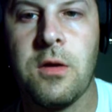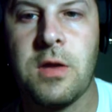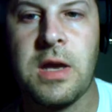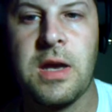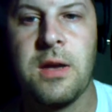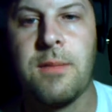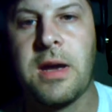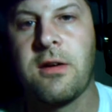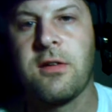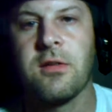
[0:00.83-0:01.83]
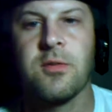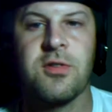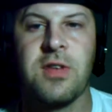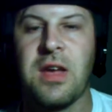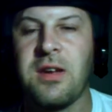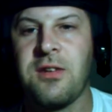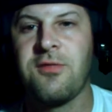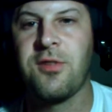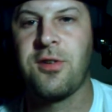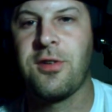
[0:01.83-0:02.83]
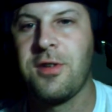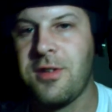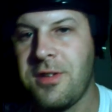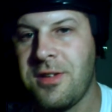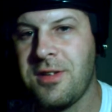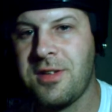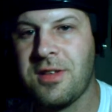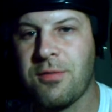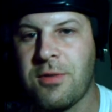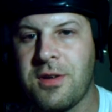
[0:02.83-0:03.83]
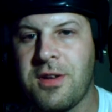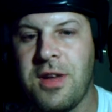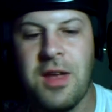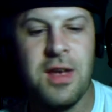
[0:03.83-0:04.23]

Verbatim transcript: Okay, battery's almost done for this one.